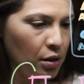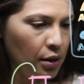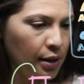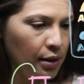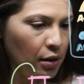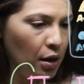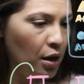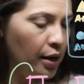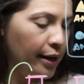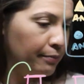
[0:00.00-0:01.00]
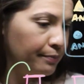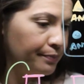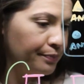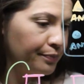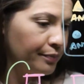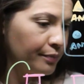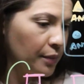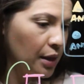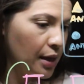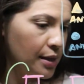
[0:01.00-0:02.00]
line.
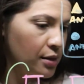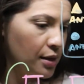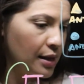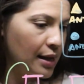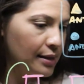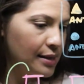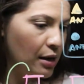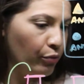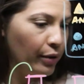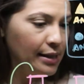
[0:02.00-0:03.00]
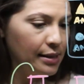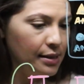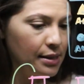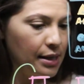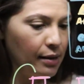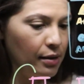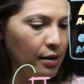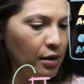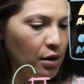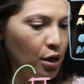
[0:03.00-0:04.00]
Okay, so then that's our Rhesus-D
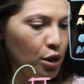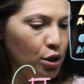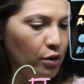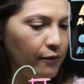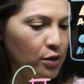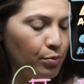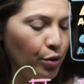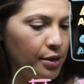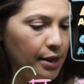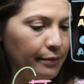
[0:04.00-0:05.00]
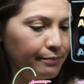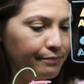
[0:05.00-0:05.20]
surface protein.